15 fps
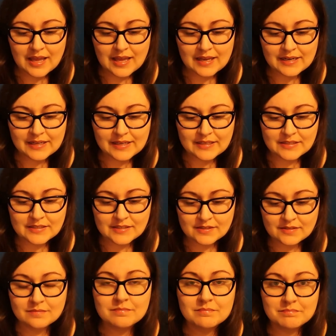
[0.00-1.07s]

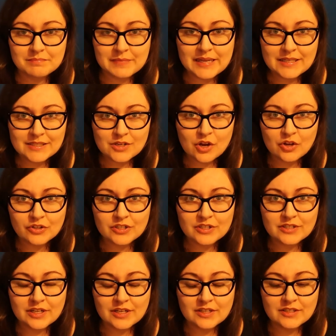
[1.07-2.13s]
Elise, meets
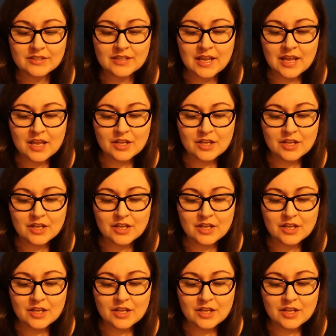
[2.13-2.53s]
Constance.